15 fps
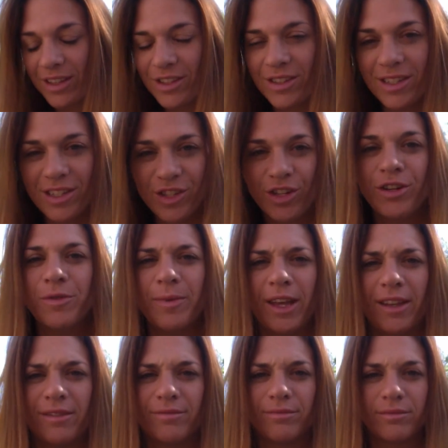
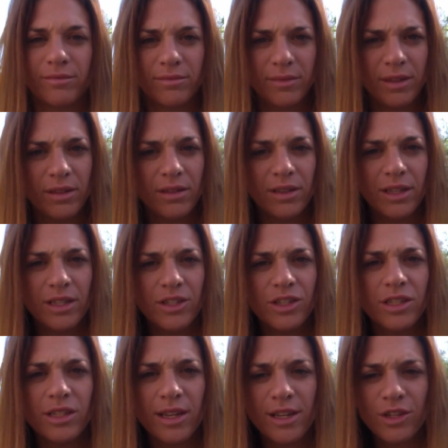Discernment. Let's
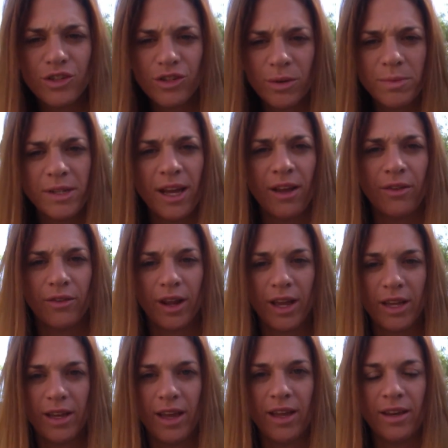just strip down,
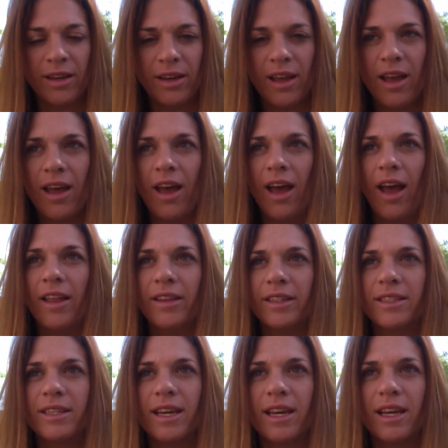right? And
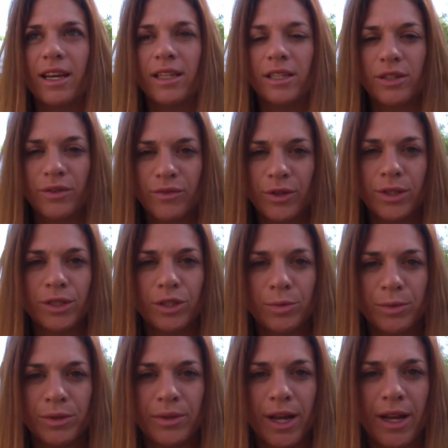let's get a little
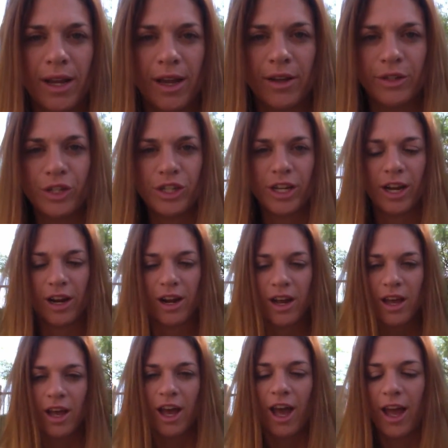vulnerable right now and share.
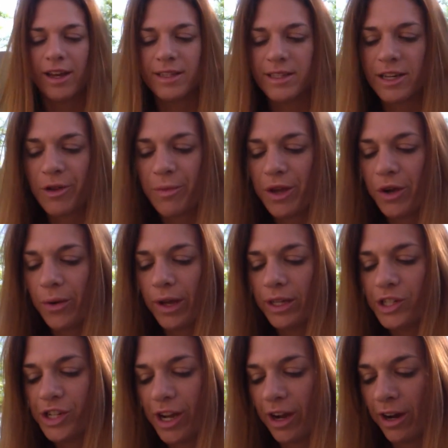And it's going to be a quick
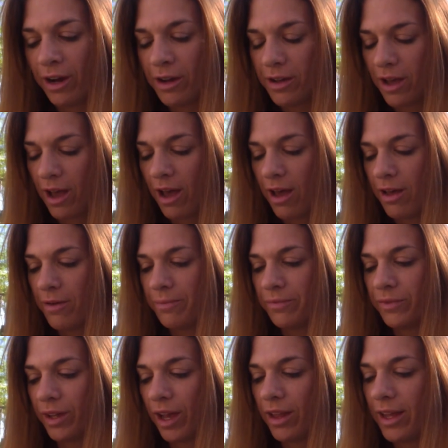share. I
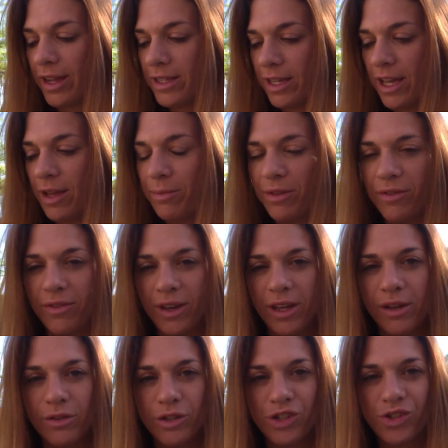like to keep the
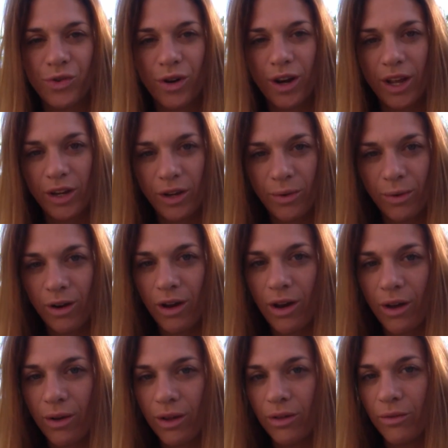videos short. I know we're
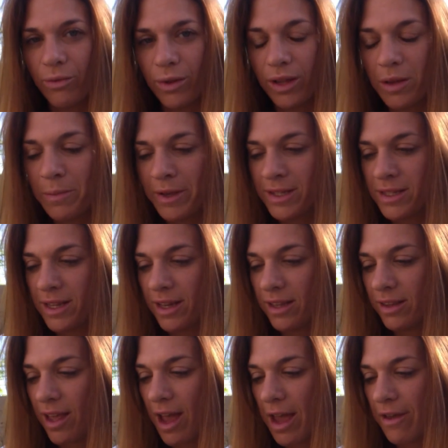all really busy in
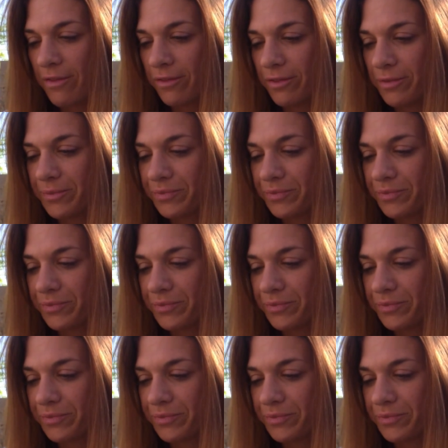life.